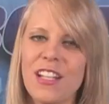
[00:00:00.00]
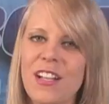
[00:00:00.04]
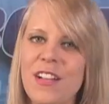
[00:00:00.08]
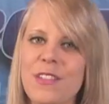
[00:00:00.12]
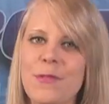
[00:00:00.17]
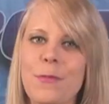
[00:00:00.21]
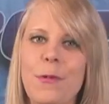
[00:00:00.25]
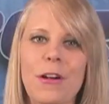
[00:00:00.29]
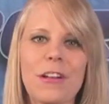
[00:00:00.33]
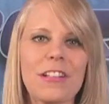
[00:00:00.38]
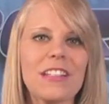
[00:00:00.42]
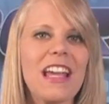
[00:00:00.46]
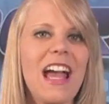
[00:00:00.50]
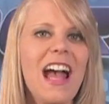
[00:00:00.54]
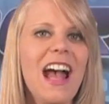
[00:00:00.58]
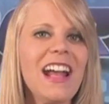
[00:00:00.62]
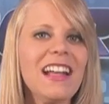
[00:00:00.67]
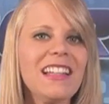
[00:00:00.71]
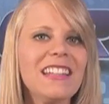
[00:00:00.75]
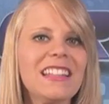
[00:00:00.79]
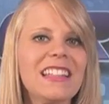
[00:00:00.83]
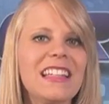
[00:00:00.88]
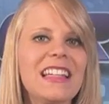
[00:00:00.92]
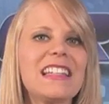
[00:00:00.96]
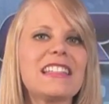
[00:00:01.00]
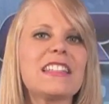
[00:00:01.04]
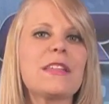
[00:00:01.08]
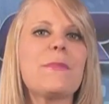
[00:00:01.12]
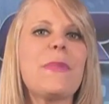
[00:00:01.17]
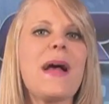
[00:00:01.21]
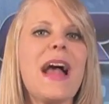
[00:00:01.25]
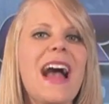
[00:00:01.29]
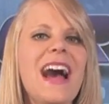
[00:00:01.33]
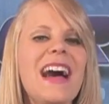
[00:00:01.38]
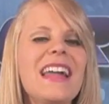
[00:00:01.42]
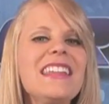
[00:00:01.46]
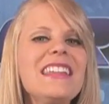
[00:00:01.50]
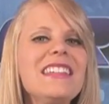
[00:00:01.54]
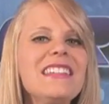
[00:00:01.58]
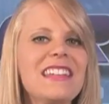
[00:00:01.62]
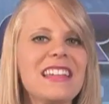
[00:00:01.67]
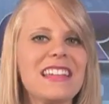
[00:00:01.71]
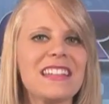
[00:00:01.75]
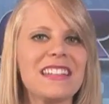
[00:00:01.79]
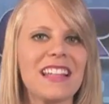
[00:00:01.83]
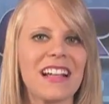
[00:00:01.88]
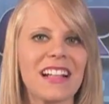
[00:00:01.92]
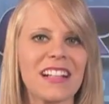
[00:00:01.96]
Smart Taxi is a
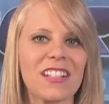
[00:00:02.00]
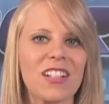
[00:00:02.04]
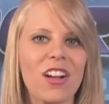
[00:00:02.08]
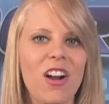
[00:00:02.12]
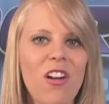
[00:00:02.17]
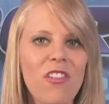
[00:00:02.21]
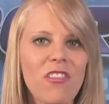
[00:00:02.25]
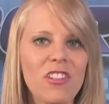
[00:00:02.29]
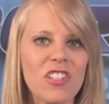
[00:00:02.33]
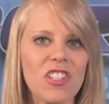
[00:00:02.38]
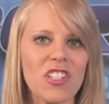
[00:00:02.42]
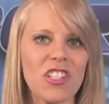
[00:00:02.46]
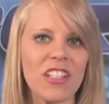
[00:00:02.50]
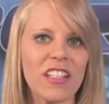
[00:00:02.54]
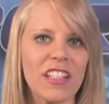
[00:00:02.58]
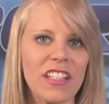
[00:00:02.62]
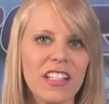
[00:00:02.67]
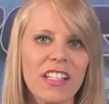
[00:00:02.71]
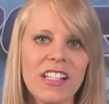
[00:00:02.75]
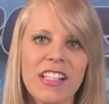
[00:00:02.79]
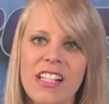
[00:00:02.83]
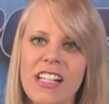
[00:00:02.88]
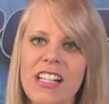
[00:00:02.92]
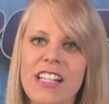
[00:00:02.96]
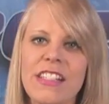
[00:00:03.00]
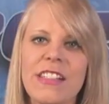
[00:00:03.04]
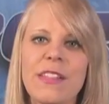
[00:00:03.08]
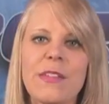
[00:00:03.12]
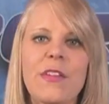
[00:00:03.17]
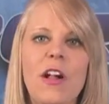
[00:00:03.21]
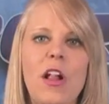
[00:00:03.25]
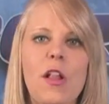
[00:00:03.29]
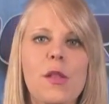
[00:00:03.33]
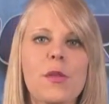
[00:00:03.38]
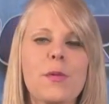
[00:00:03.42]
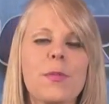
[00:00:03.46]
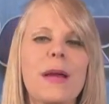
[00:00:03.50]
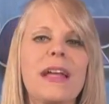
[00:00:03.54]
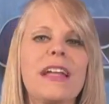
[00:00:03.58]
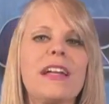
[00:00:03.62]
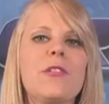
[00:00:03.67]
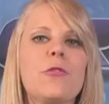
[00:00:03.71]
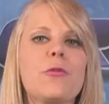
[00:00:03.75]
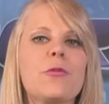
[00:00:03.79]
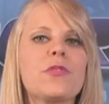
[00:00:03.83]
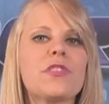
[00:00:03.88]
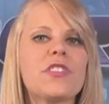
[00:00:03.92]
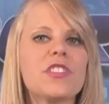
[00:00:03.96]
patented technology developed by
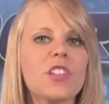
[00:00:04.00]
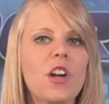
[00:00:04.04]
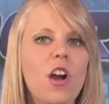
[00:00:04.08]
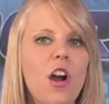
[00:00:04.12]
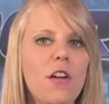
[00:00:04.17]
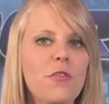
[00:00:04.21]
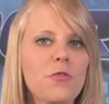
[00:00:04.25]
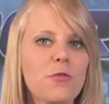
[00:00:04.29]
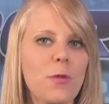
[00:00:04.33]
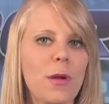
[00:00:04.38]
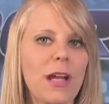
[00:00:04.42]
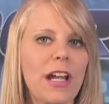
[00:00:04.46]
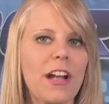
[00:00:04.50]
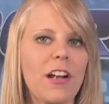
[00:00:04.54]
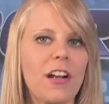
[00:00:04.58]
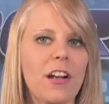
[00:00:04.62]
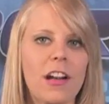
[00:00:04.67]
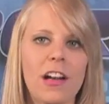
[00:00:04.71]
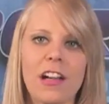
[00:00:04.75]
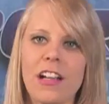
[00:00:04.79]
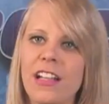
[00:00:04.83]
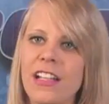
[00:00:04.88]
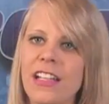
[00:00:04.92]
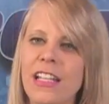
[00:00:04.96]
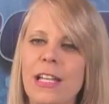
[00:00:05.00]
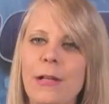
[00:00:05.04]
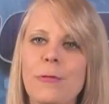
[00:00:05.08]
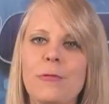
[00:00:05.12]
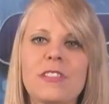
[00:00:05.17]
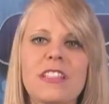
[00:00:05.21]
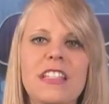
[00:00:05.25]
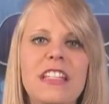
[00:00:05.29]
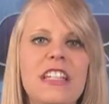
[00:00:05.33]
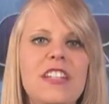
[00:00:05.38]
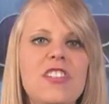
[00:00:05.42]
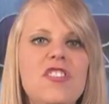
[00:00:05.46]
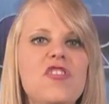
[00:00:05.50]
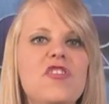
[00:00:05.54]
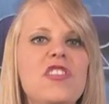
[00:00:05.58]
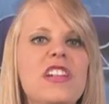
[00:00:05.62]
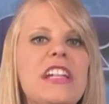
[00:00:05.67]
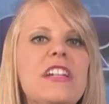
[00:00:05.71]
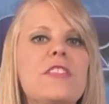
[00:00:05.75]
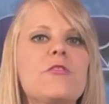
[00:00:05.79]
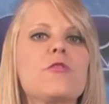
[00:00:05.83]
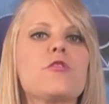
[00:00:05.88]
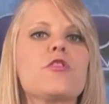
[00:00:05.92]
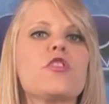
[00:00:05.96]
Hilton Software. It was
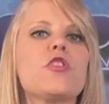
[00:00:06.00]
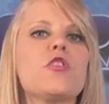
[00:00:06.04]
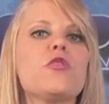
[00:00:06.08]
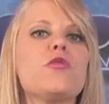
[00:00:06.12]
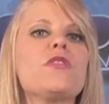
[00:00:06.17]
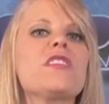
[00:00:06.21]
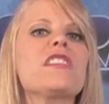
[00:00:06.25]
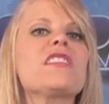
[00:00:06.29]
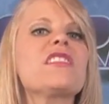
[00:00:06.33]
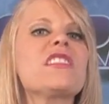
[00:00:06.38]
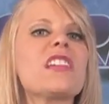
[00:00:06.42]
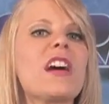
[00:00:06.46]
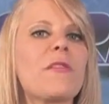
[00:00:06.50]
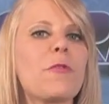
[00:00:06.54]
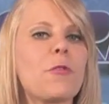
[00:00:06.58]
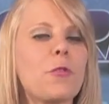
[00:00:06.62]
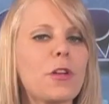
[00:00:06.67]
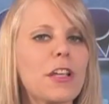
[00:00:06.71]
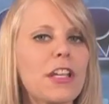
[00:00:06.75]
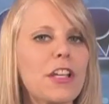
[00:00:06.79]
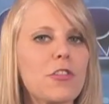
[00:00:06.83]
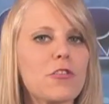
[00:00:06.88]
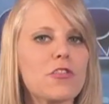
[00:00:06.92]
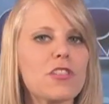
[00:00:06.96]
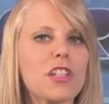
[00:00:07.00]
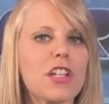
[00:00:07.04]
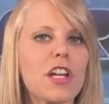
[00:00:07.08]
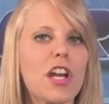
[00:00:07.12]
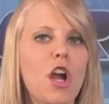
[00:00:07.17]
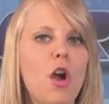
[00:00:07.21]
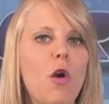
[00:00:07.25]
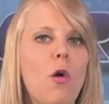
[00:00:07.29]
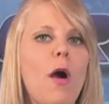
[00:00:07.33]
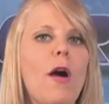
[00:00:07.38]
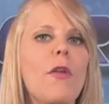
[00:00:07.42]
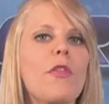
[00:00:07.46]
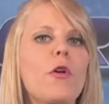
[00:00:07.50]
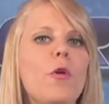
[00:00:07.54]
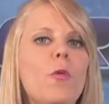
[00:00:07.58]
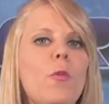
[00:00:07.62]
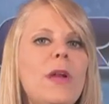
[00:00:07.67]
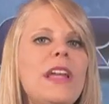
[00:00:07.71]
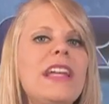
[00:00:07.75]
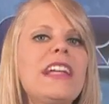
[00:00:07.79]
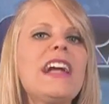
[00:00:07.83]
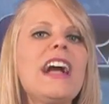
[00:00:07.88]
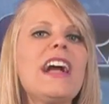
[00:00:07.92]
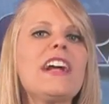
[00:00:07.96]
initially introduced several years ago on the
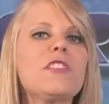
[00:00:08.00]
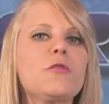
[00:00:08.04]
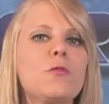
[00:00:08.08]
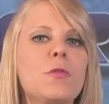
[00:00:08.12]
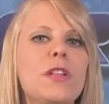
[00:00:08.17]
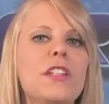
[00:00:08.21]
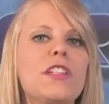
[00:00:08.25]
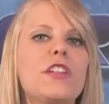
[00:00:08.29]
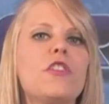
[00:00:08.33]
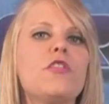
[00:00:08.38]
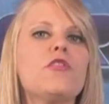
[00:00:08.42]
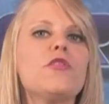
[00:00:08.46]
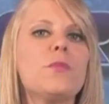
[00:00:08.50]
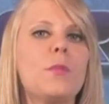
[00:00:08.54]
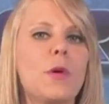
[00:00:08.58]
WingX Windows